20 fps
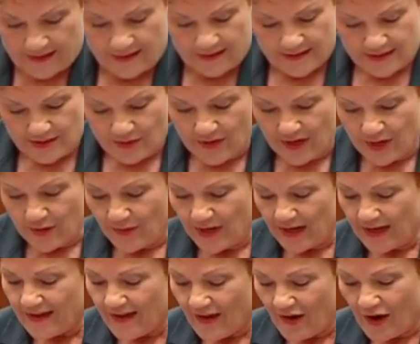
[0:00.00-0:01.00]
so
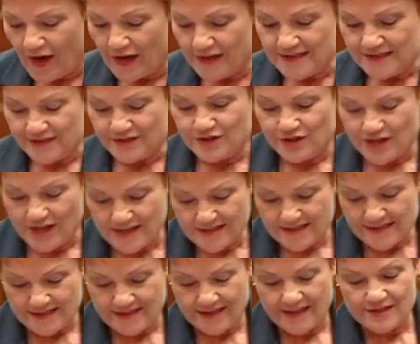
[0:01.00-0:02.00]
anyway, I'd
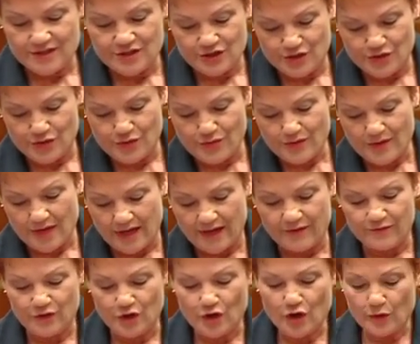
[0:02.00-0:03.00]
suggest that
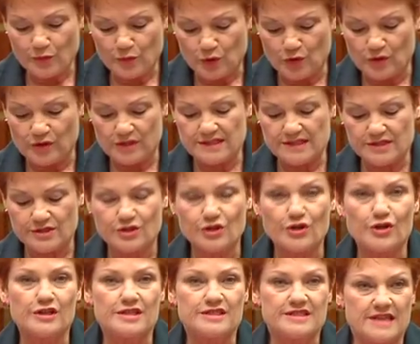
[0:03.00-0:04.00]
if you've got to pull these
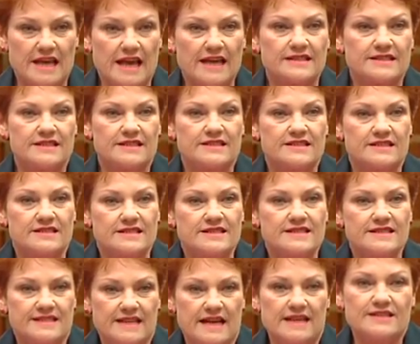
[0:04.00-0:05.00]
dirty tactics and
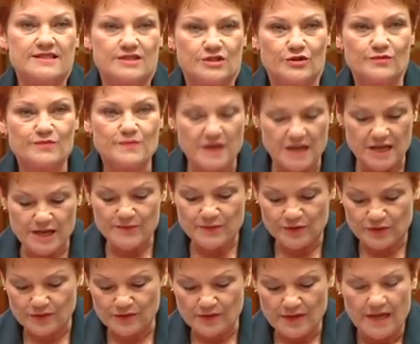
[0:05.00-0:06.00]
stunts on
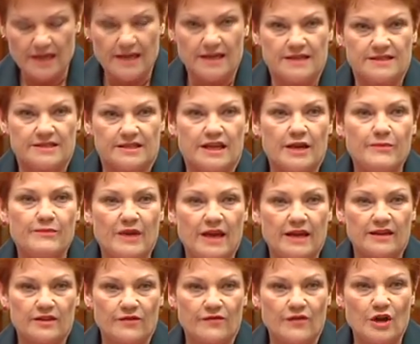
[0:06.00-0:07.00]
people to get
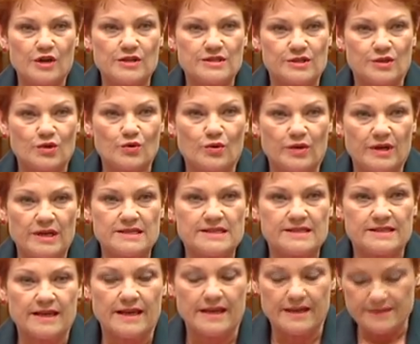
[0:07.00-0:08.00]
back the votes in
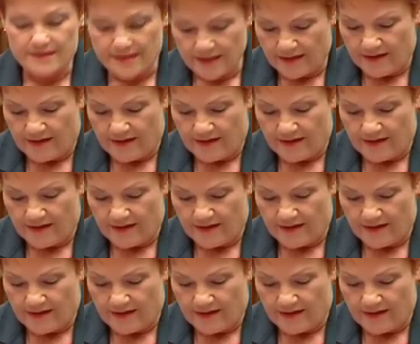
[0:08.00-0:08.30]
Queensland,